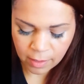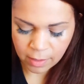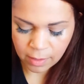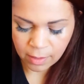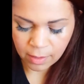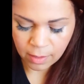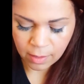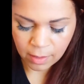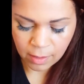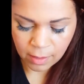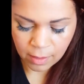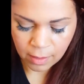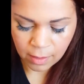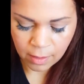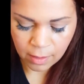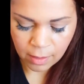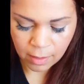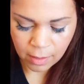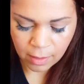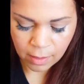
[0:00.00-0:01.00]

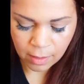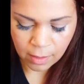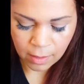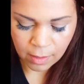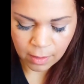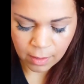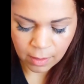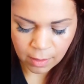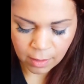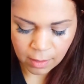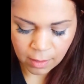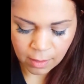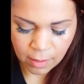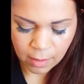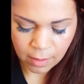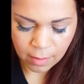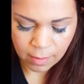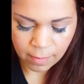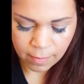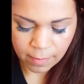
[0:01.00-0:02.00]
Nobody speaks.